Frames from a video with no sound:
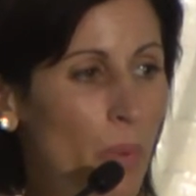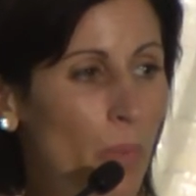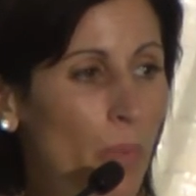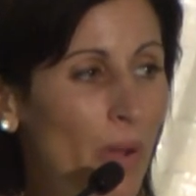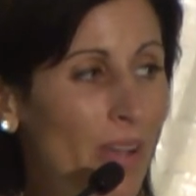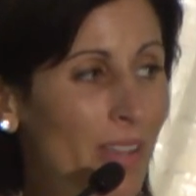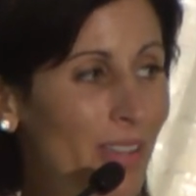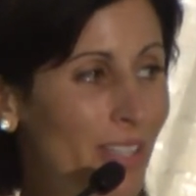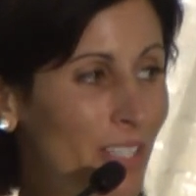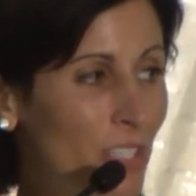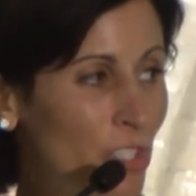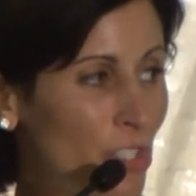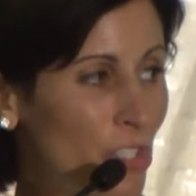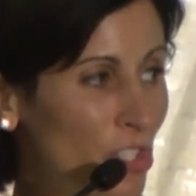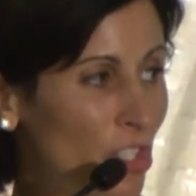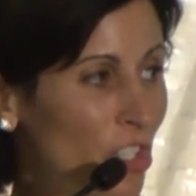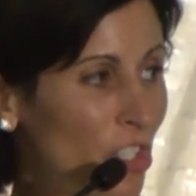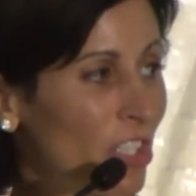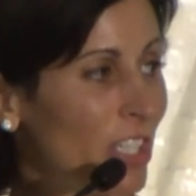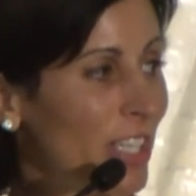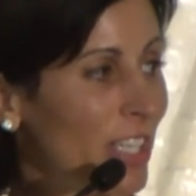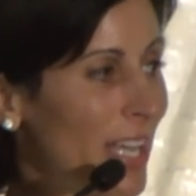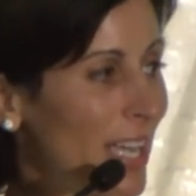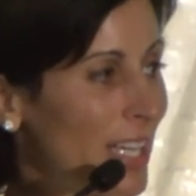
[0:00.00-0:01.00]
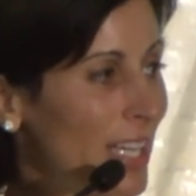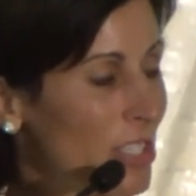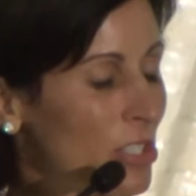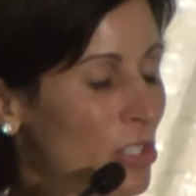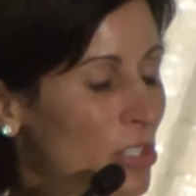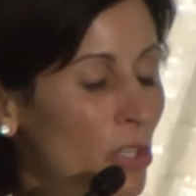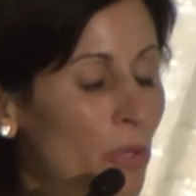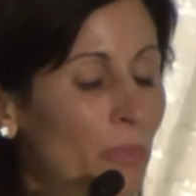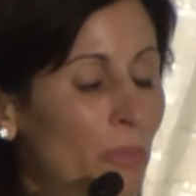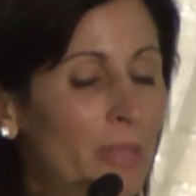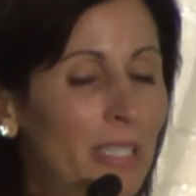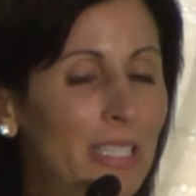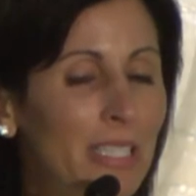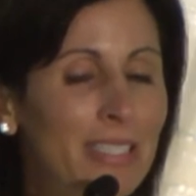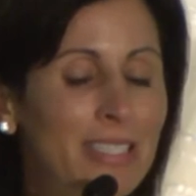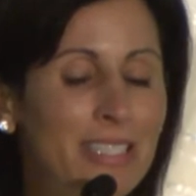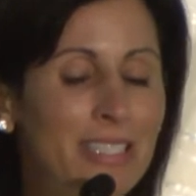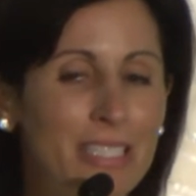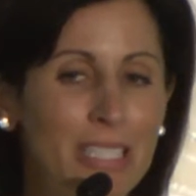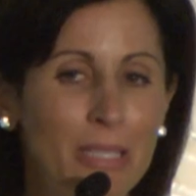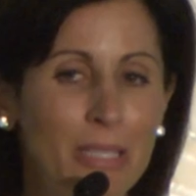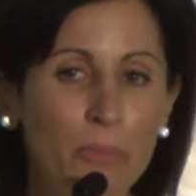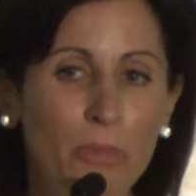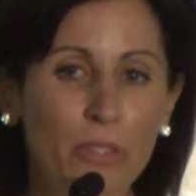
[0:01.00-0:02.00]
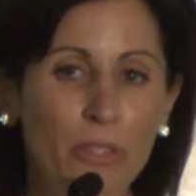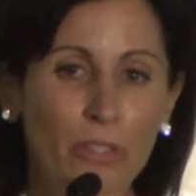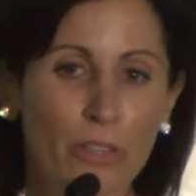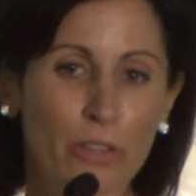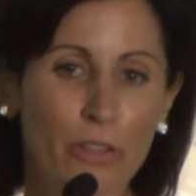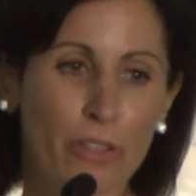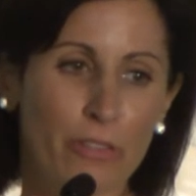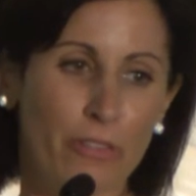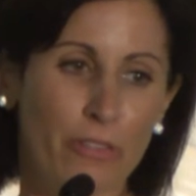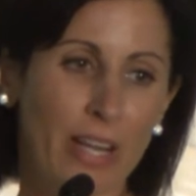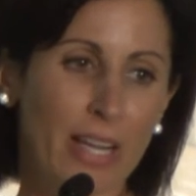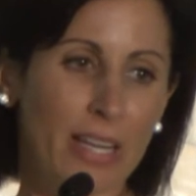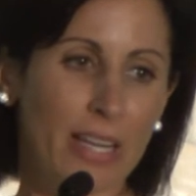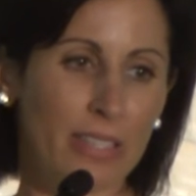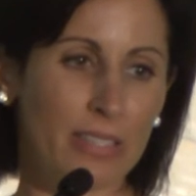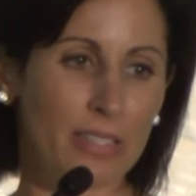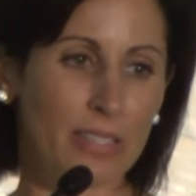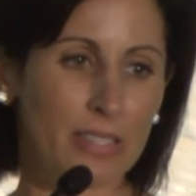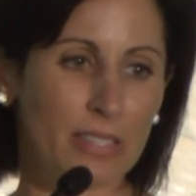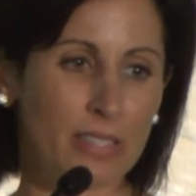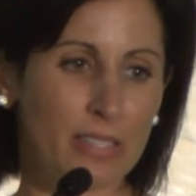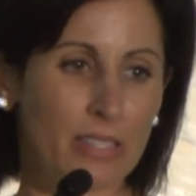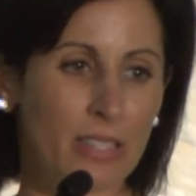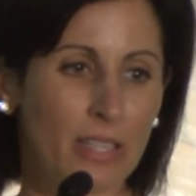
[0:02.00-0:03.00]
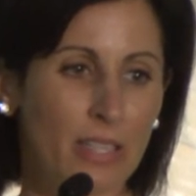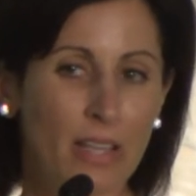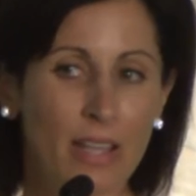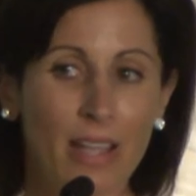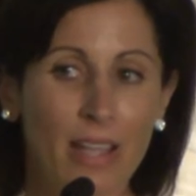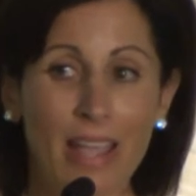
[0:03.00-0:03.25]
while this journey has so many similar threads,